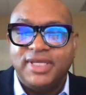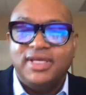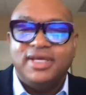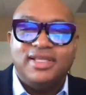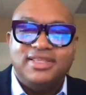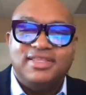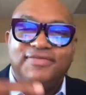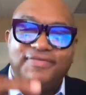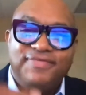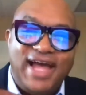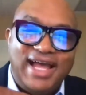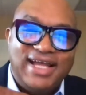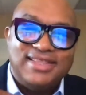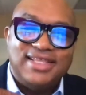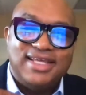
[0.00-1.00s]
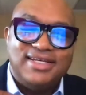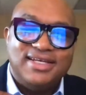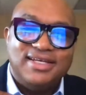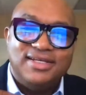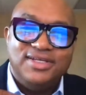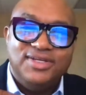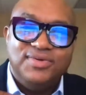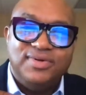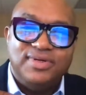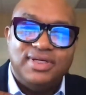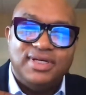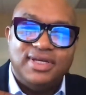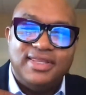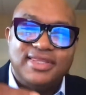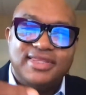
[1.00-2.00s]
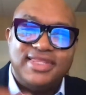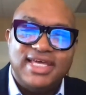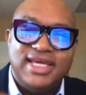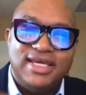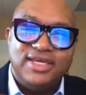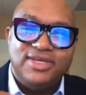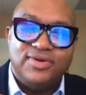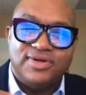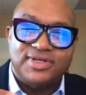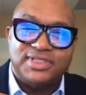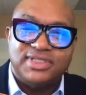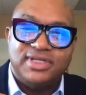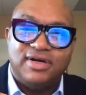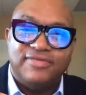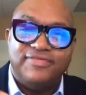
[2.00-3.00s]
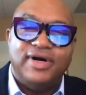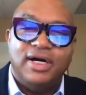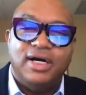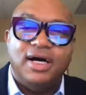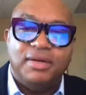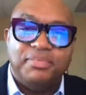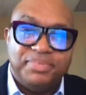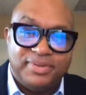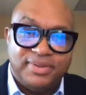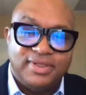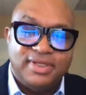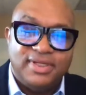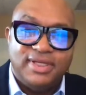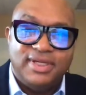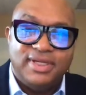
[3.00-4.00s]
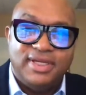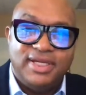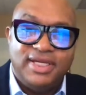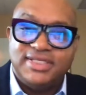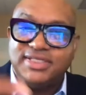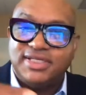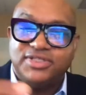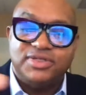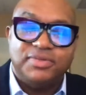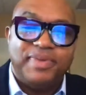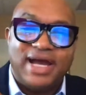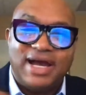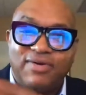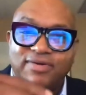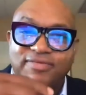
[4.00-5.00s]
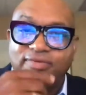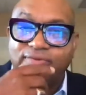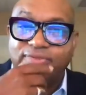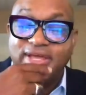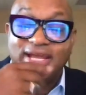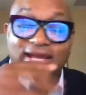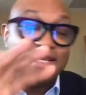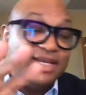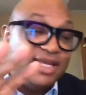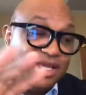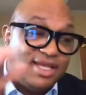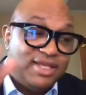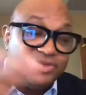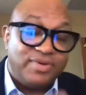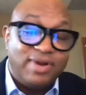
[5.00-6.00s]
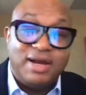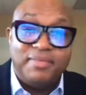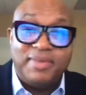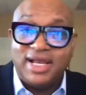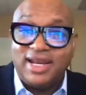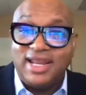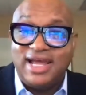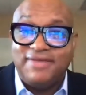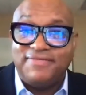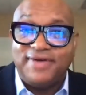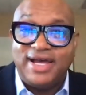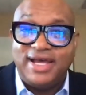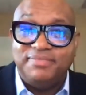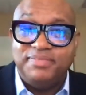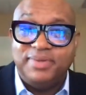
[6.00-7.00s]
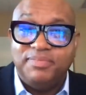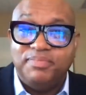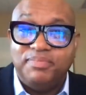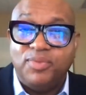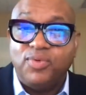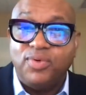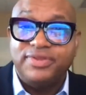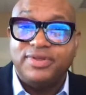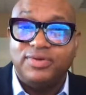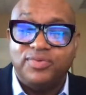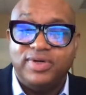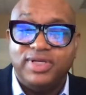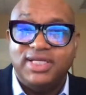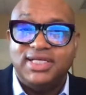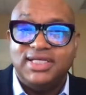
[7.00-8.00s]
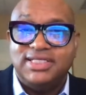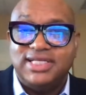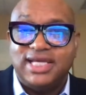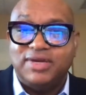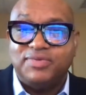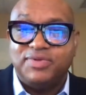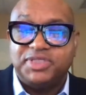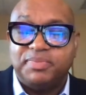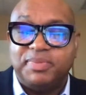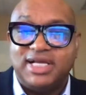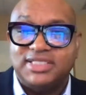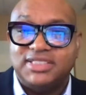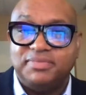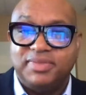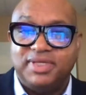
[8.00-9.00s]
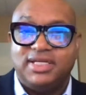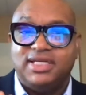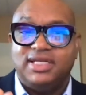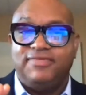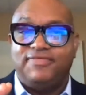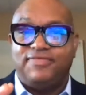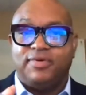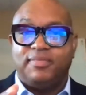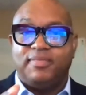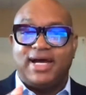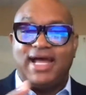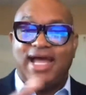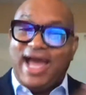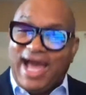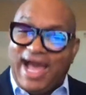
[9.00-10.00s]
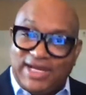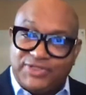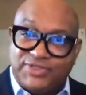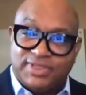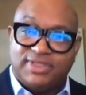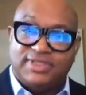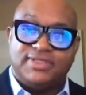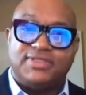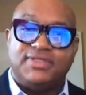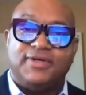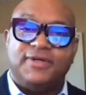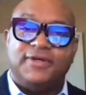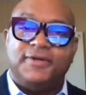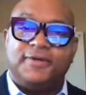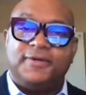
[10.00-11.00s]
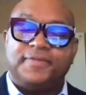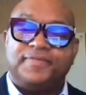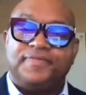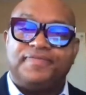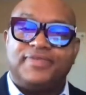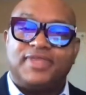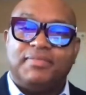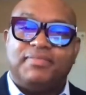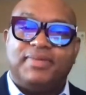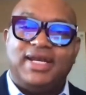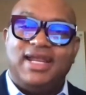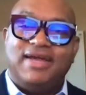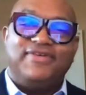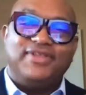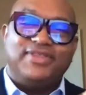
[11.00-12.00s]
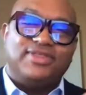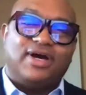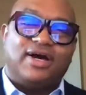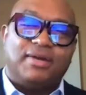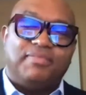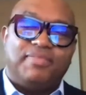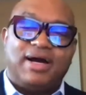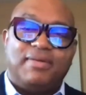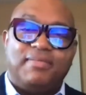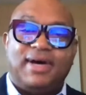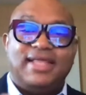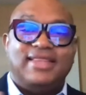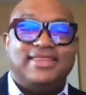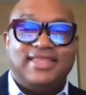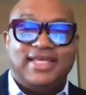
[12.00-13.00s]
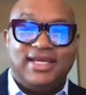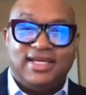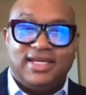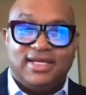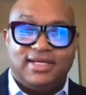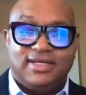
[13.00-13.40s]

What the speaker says: The fact that you could think yourself up is such a powerful thing. And throughout my life, I have been more than willing to take responsibility for my actions, but never thought about my thinking.